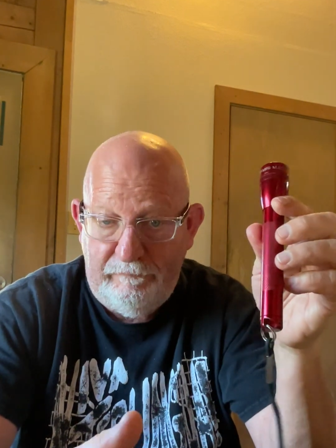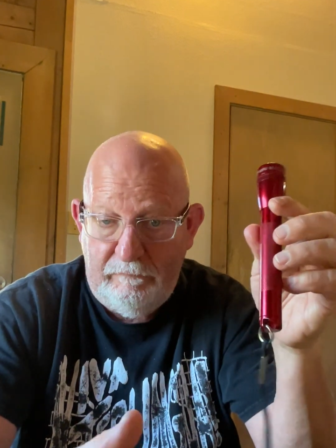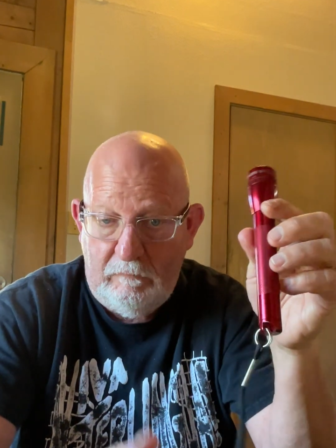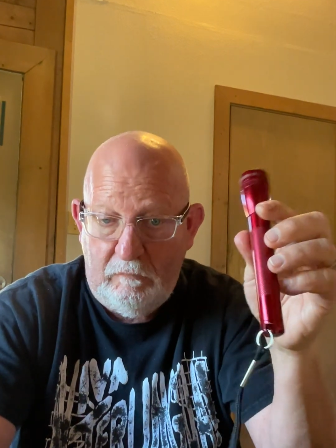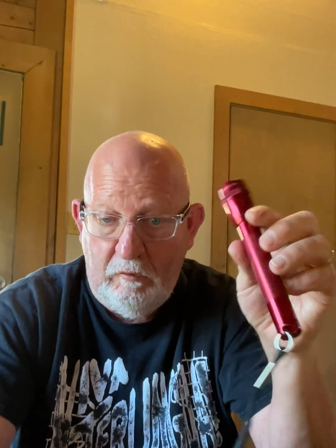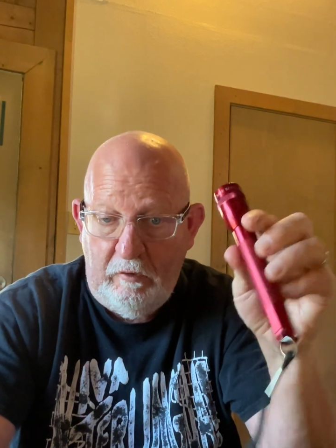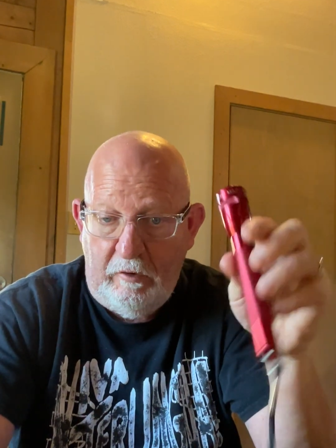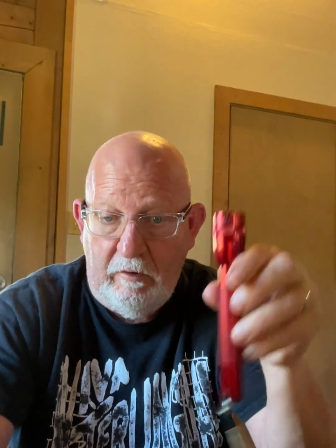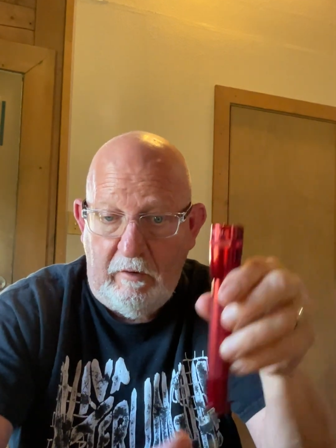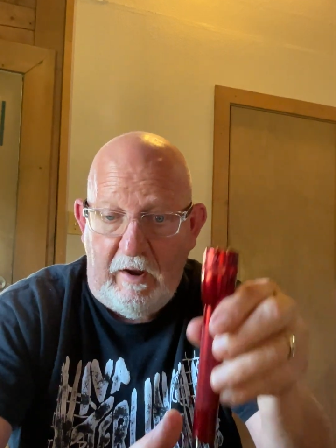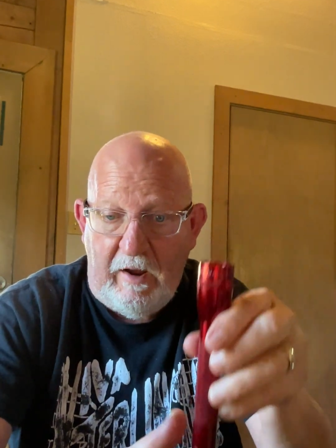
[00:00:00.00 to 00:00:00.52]

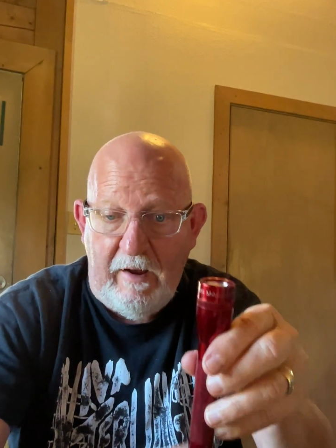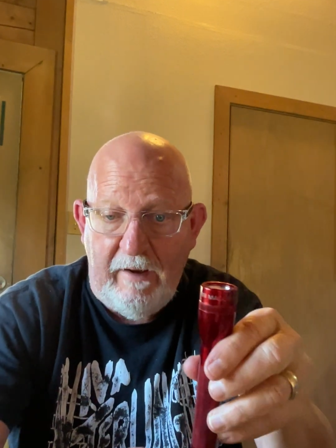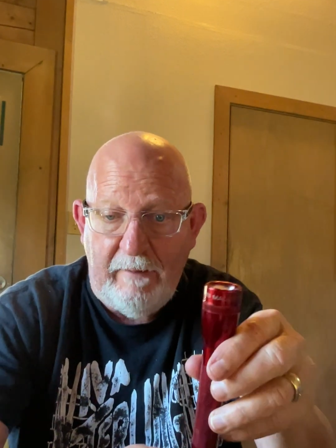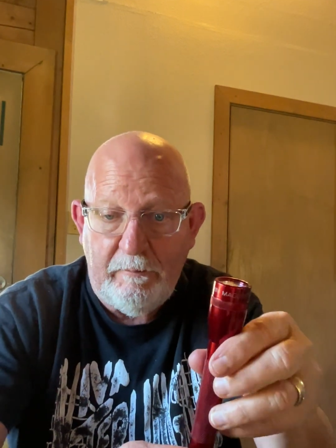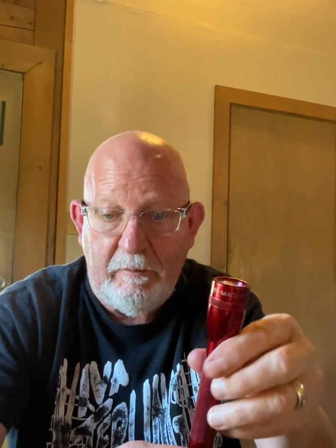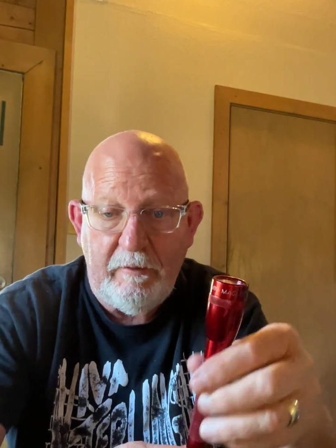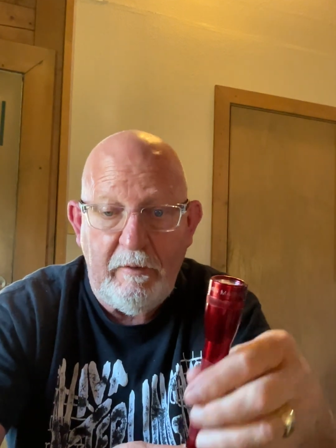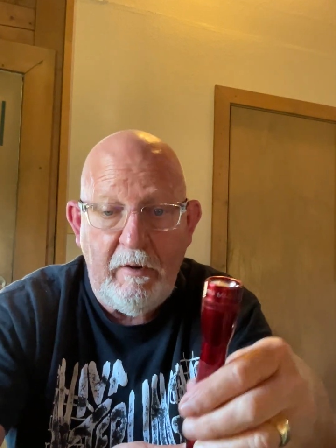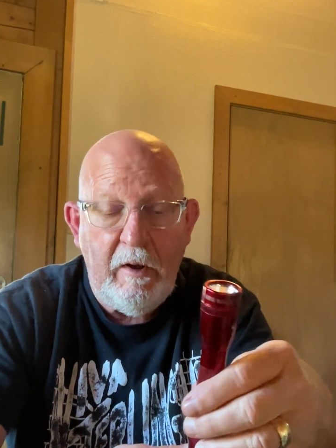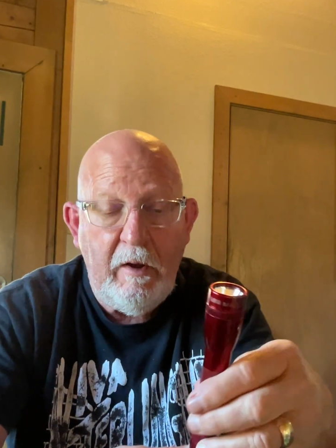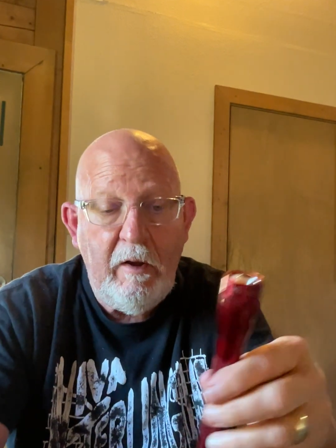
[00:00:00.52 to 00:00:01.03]
when you're
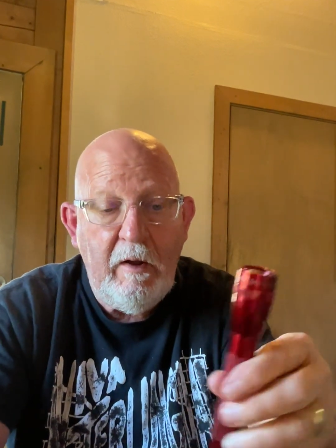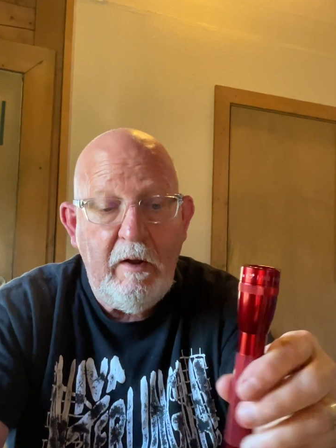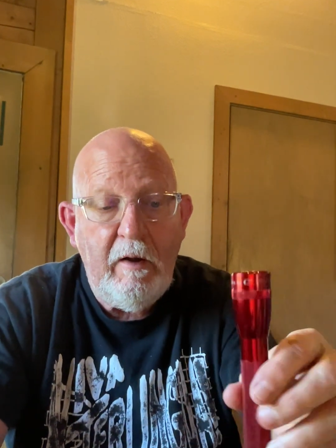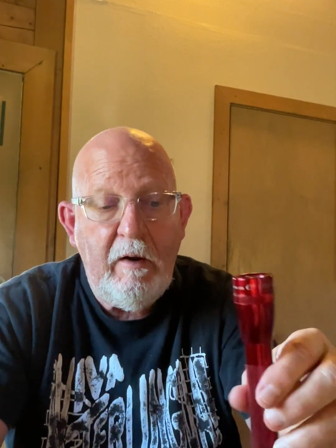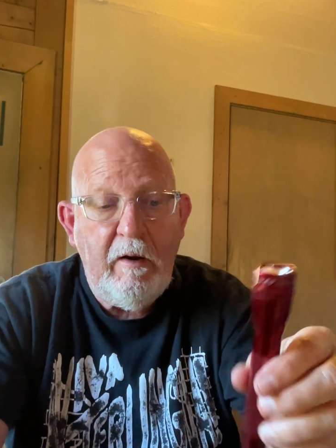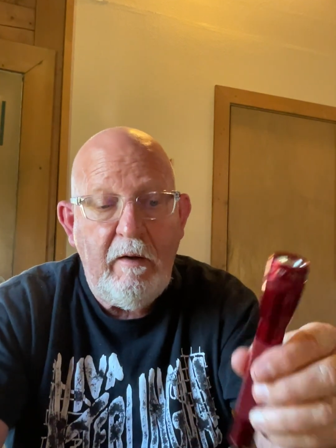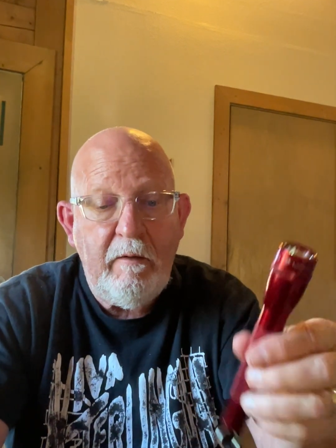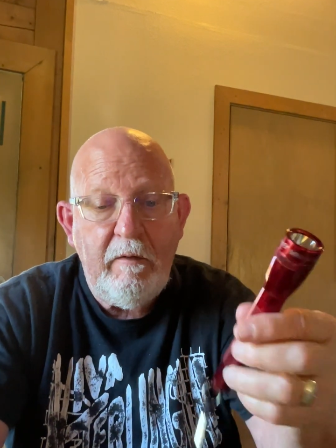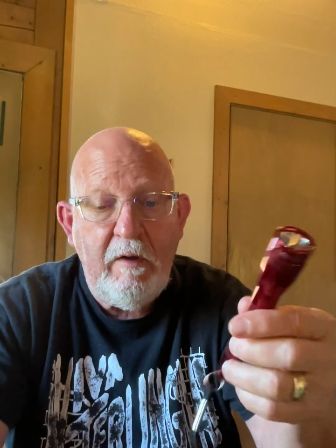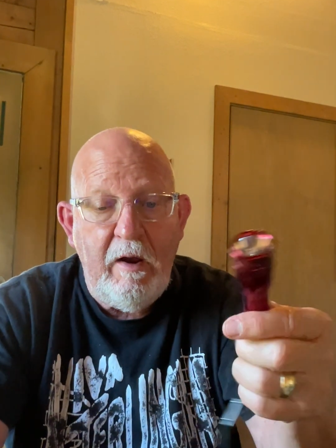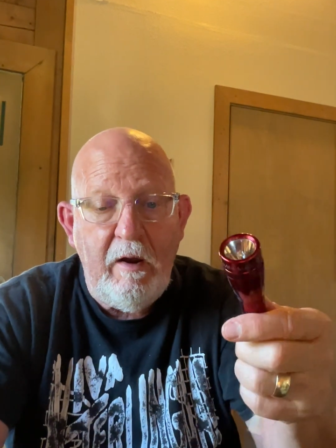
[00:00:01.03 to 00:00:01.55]
camping.
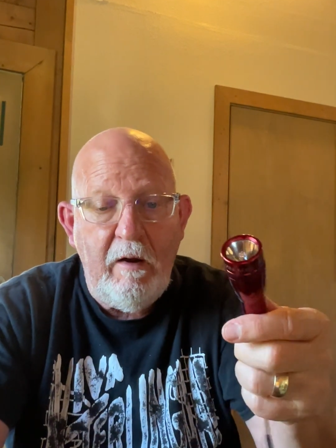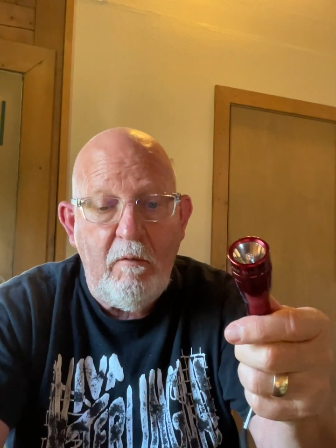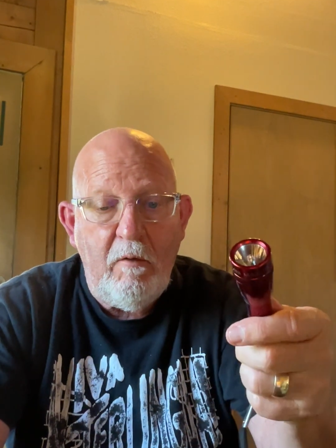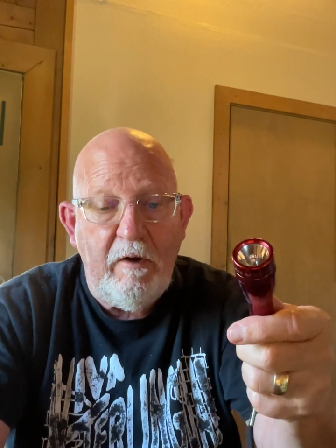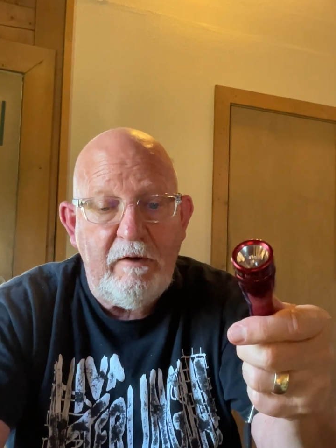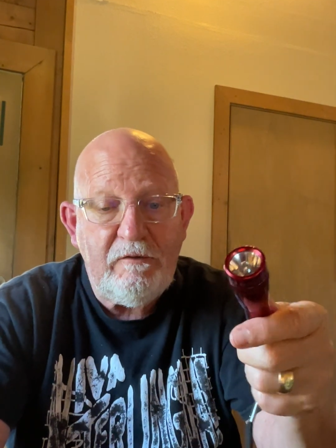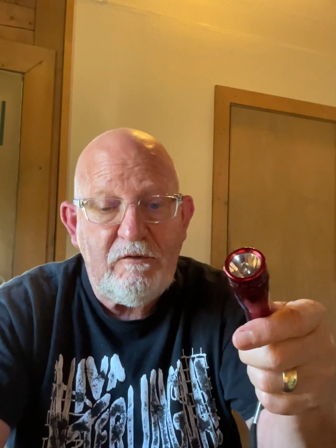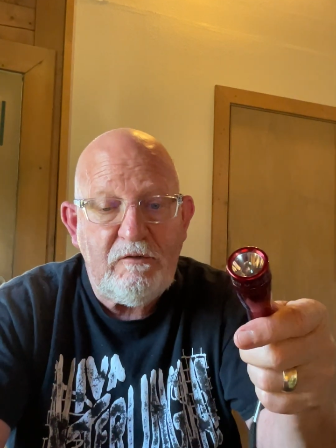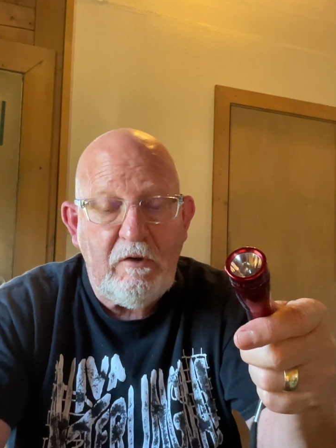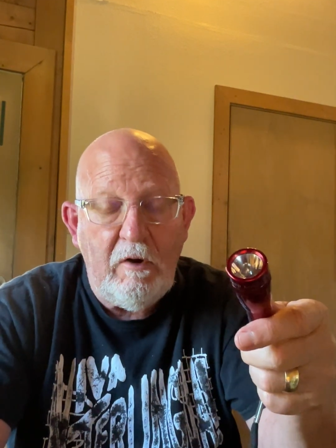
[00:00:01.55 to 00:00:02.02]
Anyway,